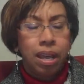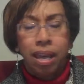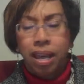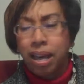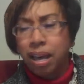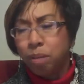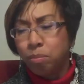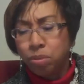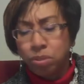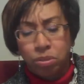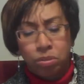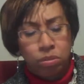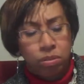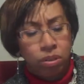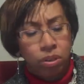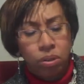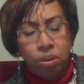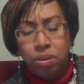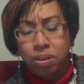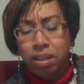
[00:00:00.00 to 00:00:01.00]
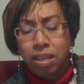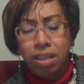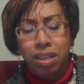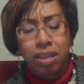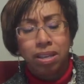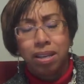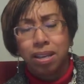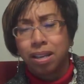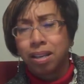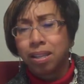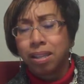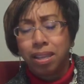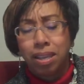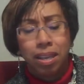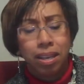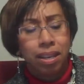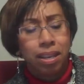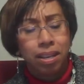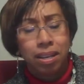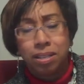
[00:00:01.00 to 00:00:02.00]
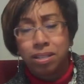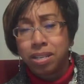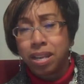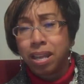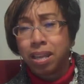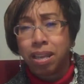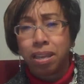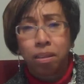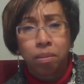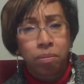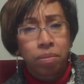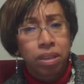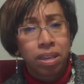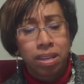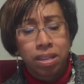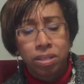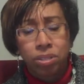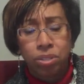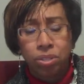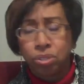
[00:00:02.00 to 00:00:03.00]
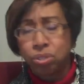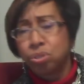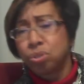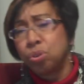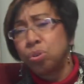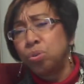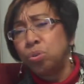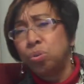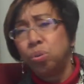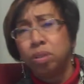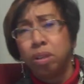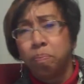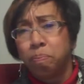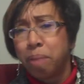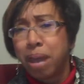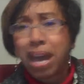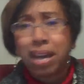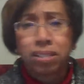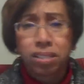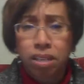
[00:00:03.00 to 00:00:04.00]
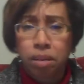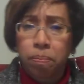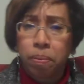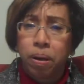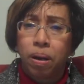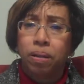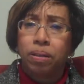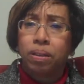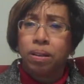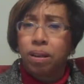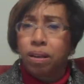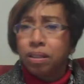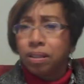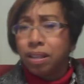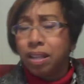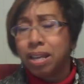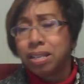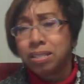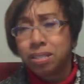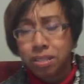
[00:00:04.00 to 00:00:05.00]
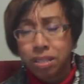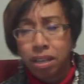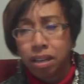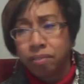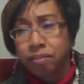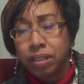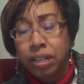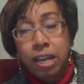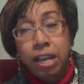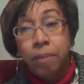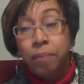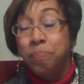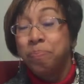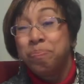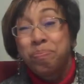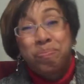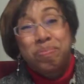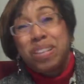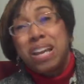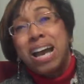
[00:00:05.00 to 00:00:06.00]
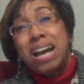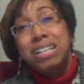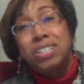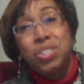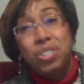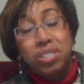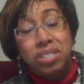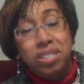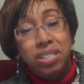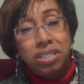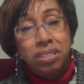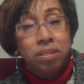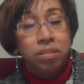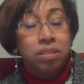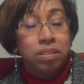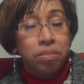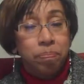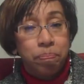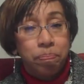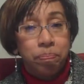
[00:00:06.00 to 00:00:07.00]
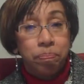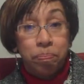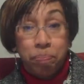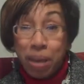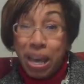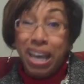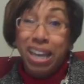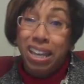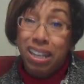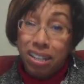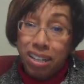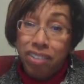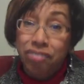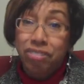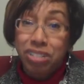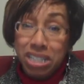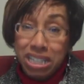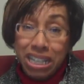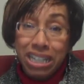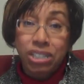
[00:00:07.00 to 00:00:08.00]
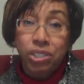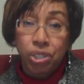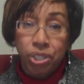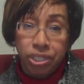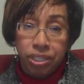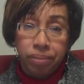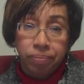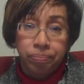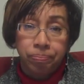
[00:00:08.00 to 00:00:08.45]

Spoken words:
I was cooking and cleaning and taking kids to school and basketball and all of that stuff. I just didn't pay enough attention.